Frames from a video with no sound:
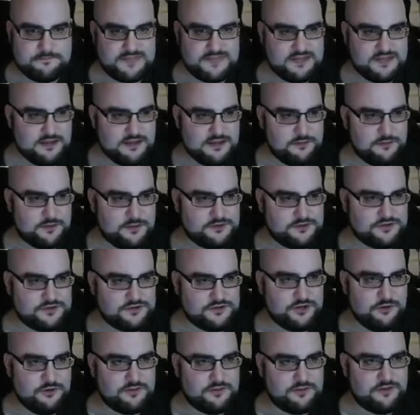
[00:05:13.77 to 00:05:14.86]
Yeah, I'm probably just going
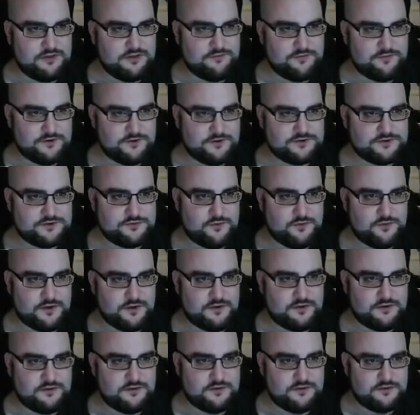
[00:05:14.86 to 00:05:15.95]
to go with that first one.